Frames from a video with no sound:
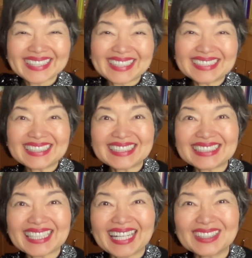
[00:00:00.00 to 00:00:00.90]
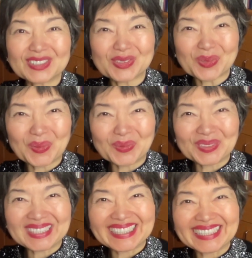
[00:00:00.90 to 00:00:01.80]
This is the second
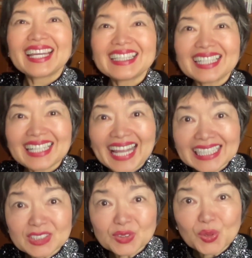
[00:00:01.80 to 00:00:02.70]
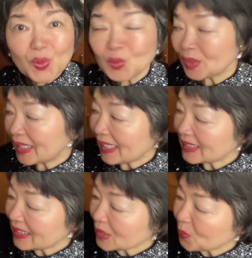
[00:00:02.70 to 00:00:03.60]
stroke. And the last stroke
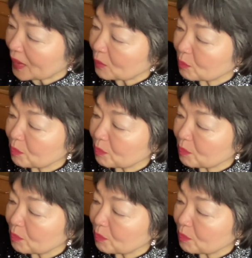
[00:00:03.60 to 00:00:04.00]
is this one,